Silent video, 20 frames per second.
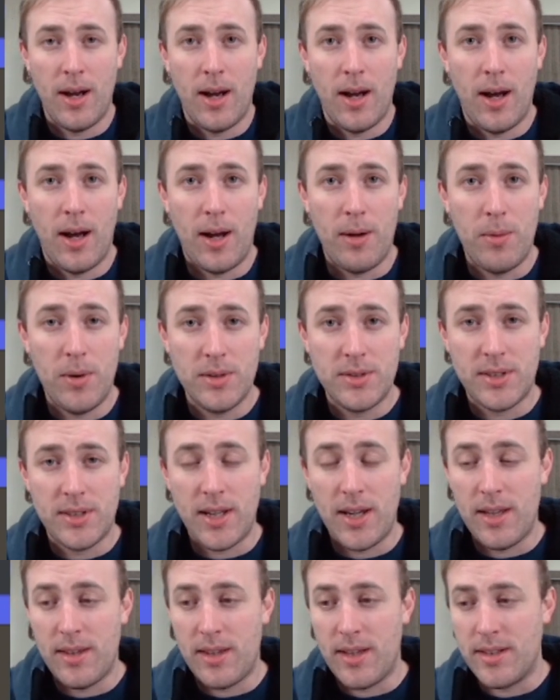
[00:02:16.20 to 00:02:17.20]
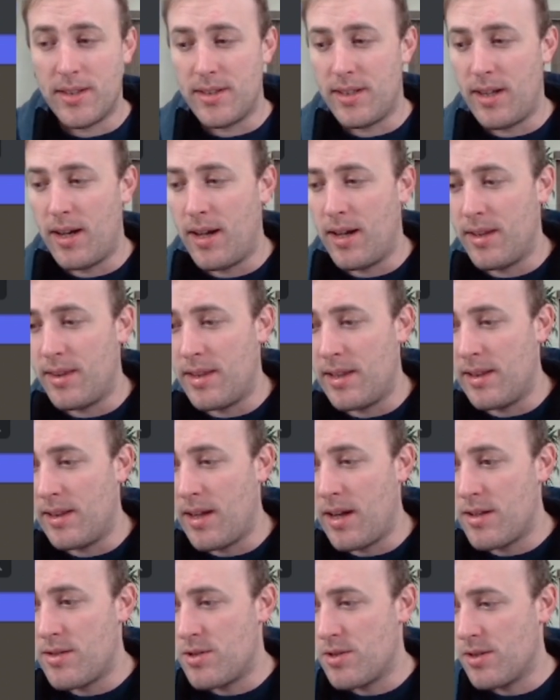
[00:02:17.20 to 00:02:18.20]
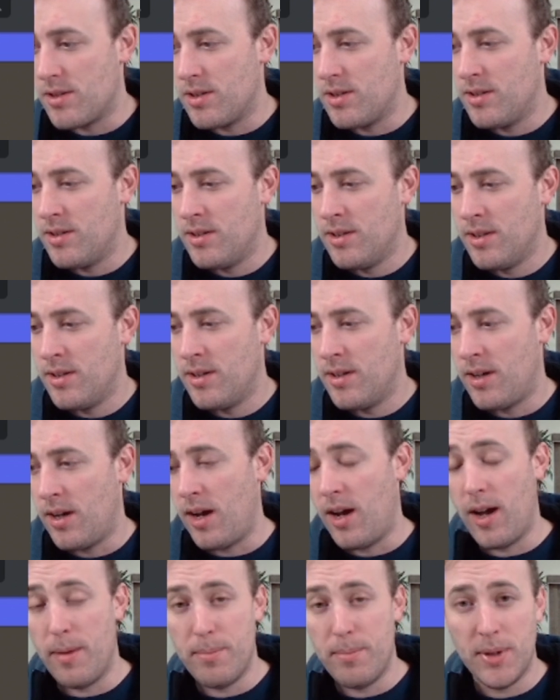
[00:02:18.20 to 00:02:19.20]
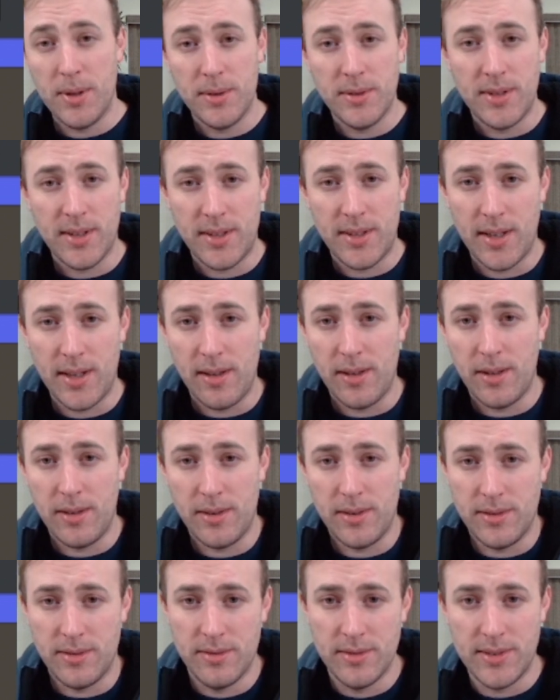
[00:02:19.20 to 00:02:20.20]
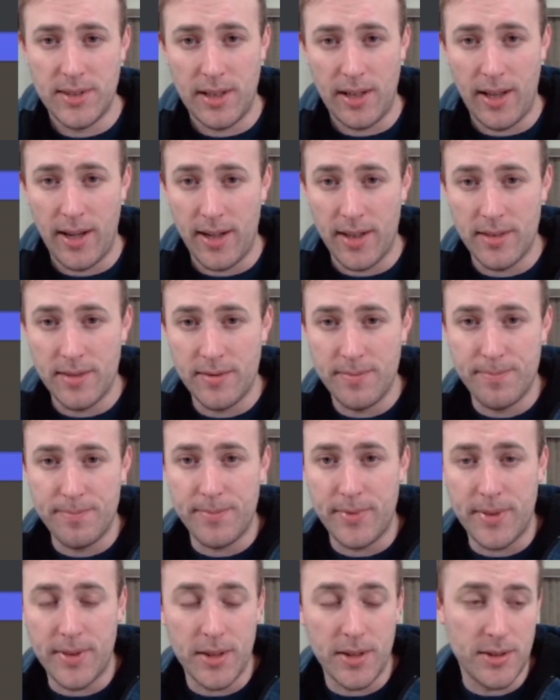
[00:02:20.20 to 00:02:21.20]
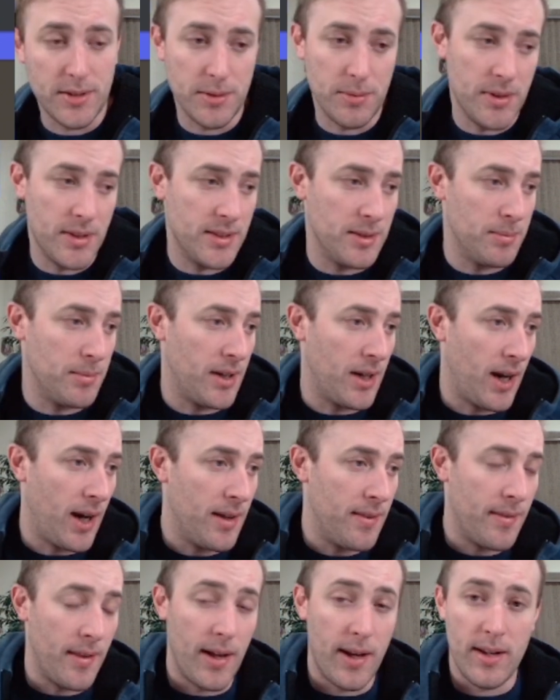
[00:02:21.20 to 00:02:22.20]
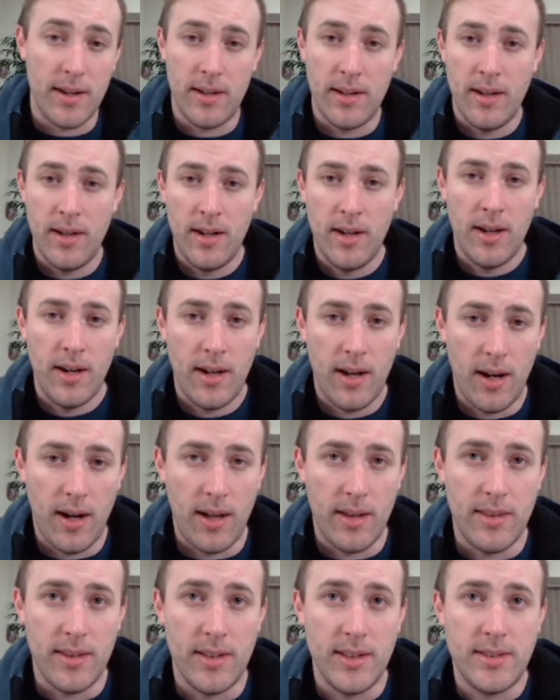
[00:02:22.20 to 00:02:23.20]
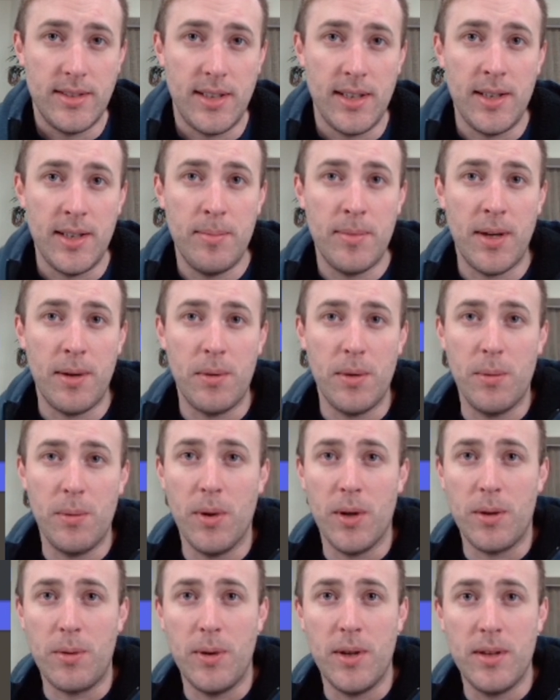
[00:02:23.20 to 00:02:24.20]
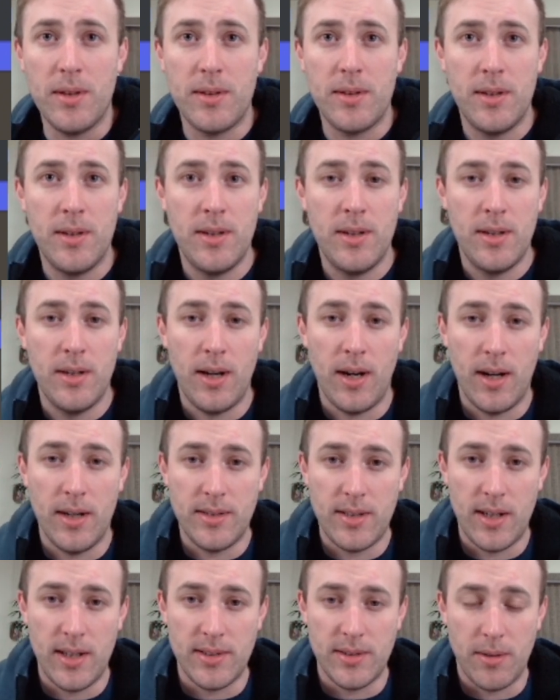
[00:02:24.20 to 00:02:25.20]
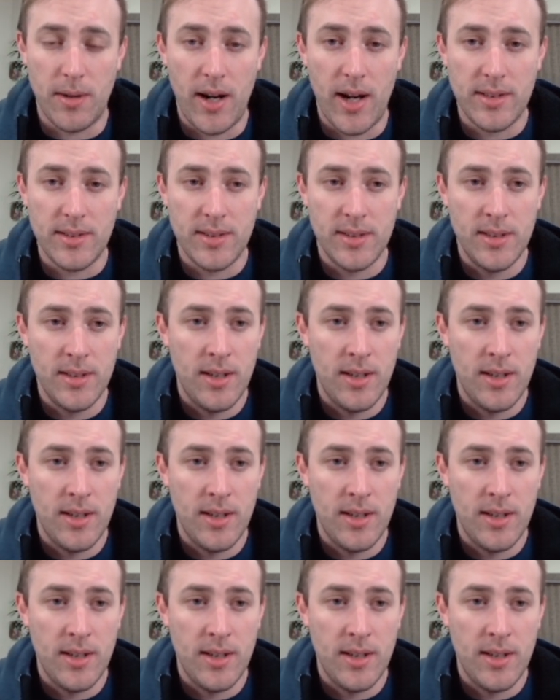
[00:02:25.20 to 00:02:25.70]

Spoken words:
I will say that the Ledger build did get a little delayed. There's a reason behind that. The team that we work with, Tesseract,